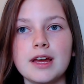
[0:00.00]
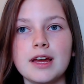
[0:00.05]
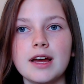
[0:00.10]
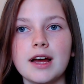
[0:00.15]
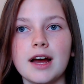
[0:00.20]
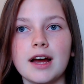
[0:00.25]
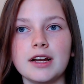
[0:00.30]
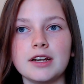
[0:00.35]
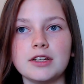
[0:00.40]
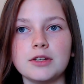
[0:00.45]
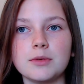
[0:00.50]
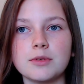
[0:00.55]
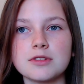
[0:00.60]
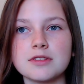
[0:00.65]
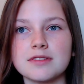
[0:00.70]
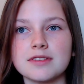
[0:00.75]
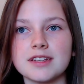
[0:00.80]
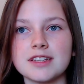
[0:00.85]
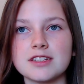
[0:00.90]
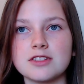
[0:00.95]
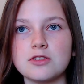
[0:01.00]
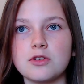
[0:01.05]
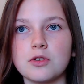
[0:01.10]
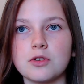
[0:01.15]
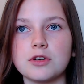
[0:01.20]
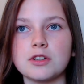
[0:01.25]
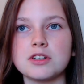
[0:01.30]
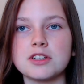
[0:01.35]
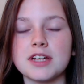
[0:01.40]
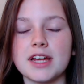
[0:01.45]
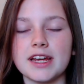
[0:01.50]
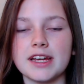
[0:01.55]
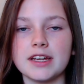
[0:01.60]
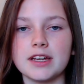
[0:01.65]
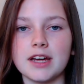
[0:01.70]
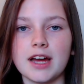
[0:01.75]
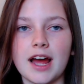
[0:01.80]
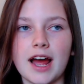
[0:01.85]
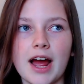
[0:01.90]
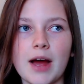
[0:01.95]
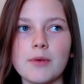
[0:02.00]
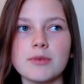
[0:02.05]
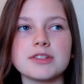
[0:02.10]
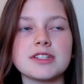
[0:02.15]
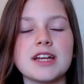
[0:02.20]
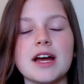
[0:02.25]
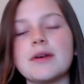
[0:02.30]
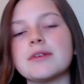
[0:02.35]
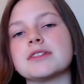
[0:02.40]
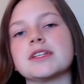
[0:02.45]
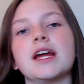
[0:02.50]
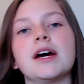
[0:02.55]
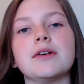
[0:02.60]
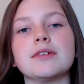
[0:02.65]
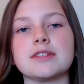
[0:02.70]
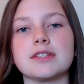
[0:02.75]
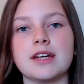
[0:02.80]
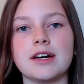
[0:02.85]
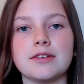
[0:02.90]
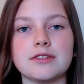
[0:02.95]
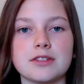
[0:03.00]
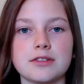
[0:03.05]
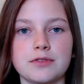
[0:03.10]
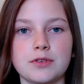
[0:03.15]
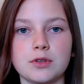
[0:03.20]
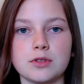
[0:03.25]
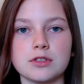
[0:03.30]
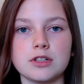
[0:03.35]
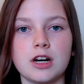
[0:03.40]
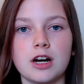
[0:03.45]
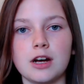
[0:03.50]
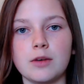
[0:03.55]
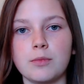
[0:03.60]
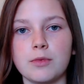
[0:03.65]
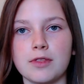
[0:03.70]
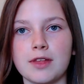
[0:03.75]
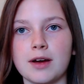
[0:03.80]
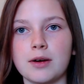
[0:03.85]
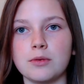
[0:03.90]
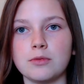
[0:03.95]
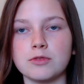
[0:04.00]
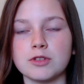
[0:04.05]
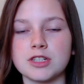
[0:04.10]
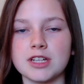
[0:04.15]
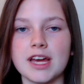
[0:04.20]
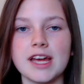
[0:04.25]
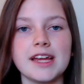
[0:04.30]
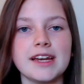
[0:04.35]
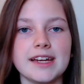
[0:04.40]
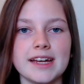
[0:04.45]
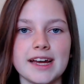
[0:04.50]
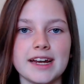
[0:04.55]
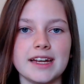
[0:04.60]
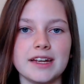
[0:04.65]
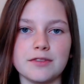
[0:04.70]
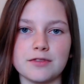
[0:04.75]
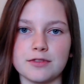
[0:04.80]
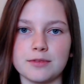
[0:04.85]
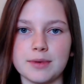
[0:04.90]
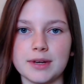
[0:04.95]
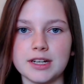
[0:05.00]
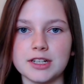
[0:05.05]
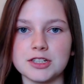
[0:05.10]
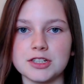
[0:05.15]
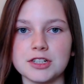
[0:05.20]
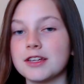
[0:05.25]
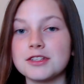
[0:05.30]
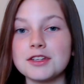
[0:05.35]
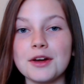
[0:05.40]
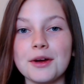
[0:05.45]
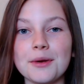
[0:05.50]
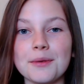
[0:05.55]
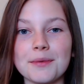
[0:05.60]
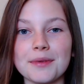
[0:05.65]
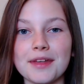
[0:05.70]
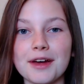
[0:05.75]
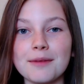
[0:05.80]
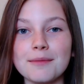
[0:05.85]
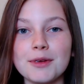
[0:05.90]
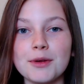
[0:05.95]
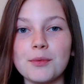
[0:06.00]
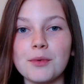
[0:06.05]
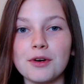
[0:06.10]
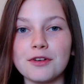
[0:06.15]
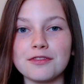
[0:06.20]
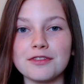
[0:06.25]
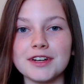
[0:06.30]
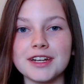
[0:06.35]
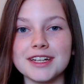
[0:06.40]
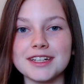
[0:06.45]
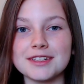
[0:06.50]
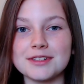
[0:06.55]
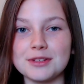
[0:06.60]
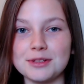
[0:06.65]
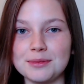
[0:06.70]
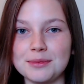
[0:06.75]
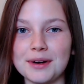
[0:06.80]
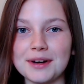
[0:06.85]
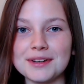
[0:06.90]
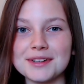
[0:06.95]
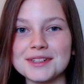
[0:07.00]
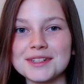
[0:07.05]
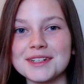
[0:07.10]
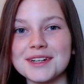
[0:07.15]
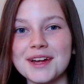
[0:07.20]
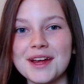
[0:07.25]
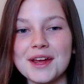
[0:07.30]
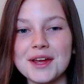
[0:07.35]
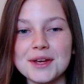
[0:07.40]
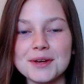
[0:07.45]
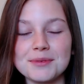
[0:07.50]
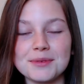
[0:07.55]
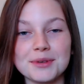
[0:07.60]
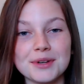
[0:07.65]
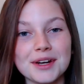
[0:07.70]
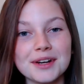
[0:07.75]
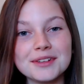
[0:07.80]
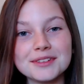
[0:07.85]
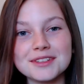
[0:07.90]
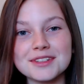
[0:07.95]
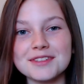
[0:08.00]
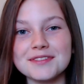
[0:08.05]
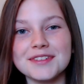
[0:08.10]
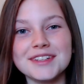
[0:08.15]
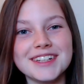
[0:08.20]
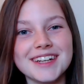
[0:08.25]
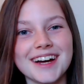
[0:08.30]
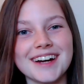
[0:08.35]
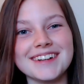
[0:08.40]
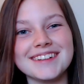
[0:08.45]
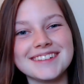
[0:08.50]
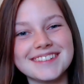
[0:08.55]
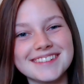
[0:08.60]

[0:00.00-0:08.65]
and you want something that's not going to take hours and hours and hours and hours of your time without retaining any information. So without me waffling too much, we'll get on to the video.